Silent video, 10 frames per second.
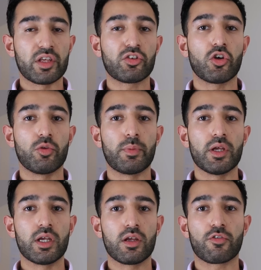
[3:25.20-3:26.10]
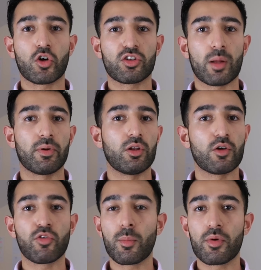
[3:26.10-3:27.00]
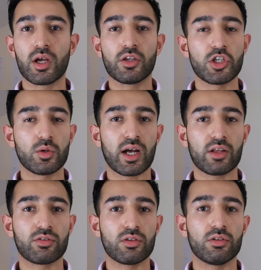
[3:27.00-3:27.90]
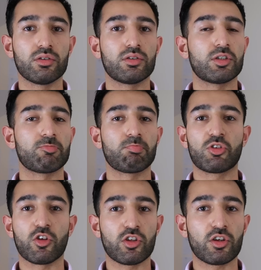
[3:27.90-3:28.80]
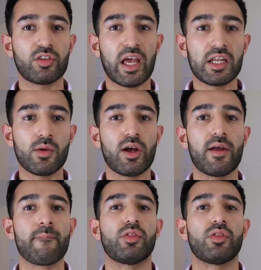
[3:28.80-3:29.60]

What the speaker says: this could be, for example, Northumbria, Newcastle, Sussex, anywhere.